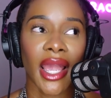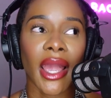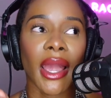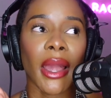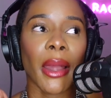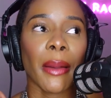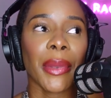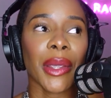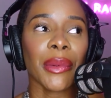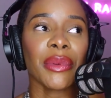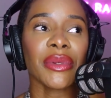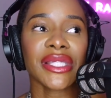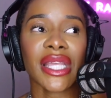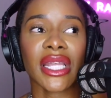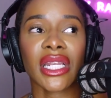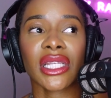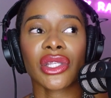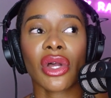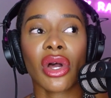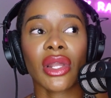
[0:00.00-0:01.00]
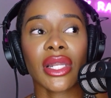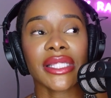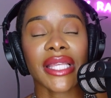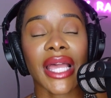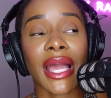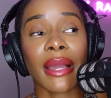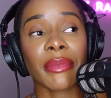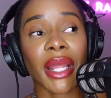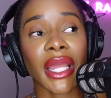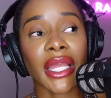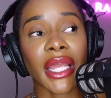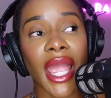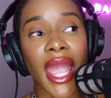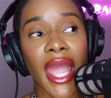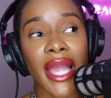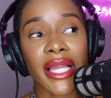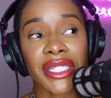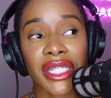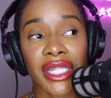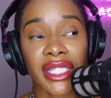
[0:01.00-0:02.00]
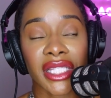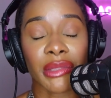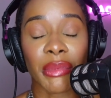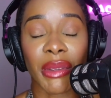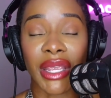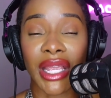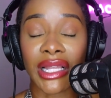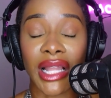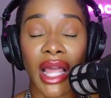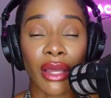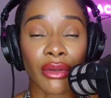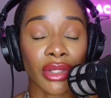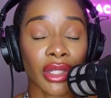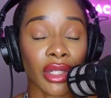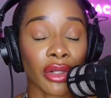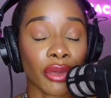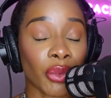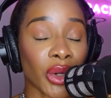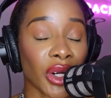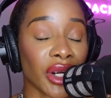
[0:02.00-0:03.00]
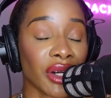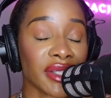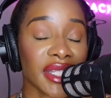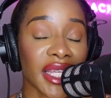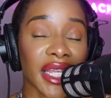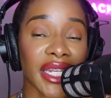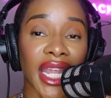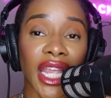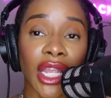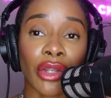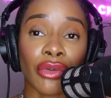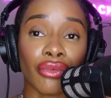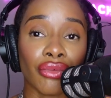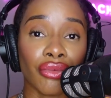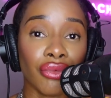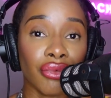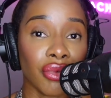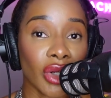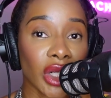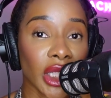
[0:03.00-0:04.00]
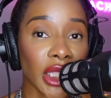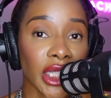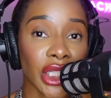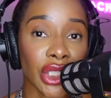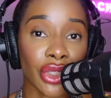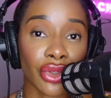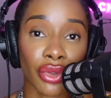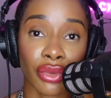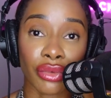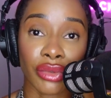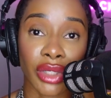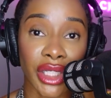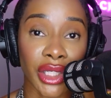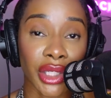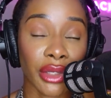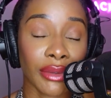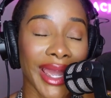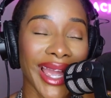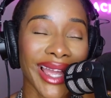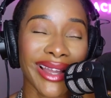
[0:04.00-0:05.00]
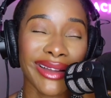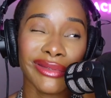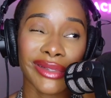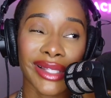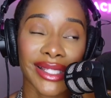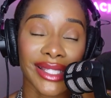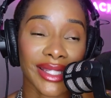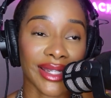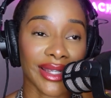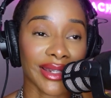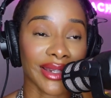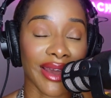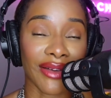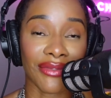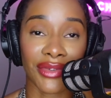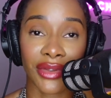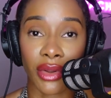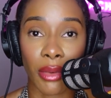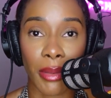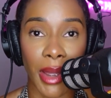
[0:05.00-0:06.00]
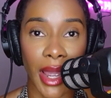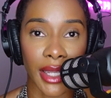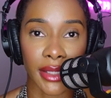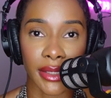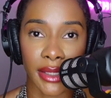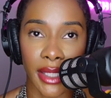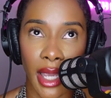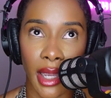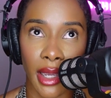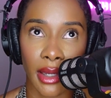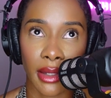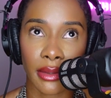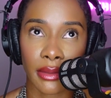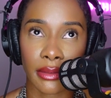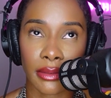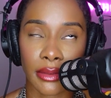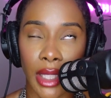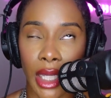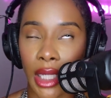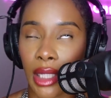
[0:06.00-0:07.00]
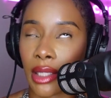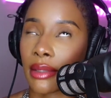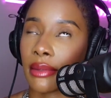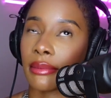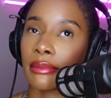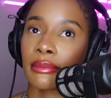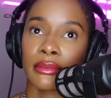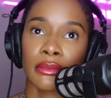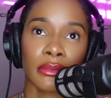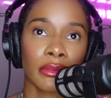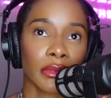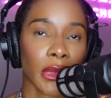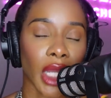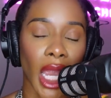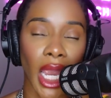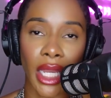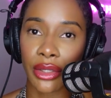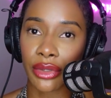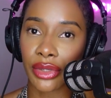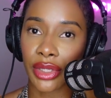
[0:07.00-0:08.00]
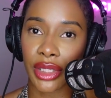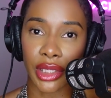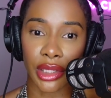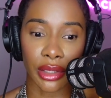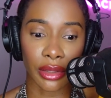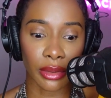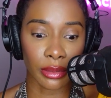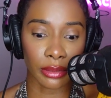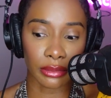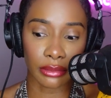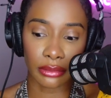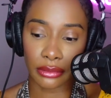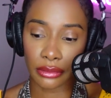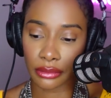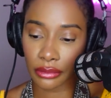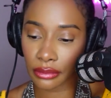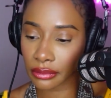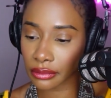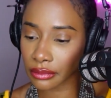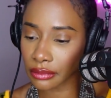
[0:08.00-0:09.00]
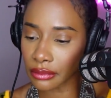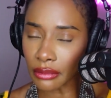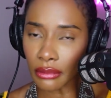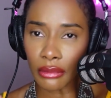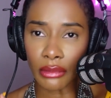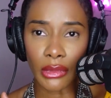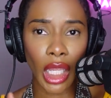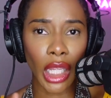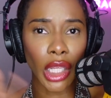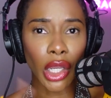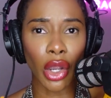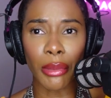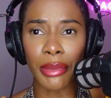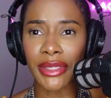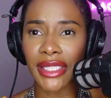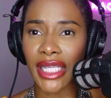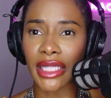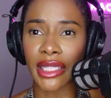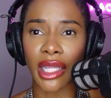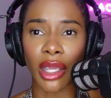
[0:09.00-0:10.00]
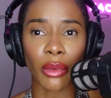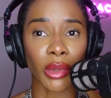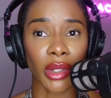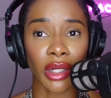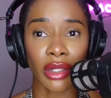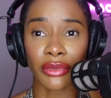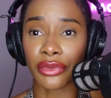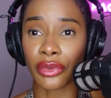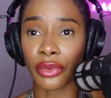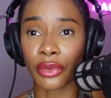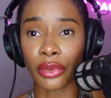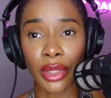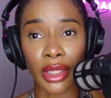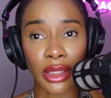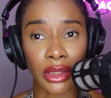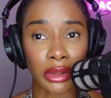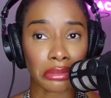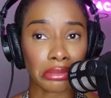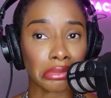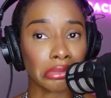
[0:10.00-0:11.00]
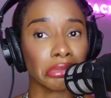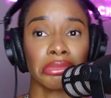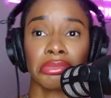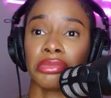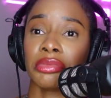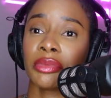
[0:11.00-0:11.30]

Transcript: People say this all the time, like actions speak louder than words, and they really, truly do. I don't listen to nothing nobody say. Like, I used to. Like, oh, I'm going to take their word for it. Mm-mm.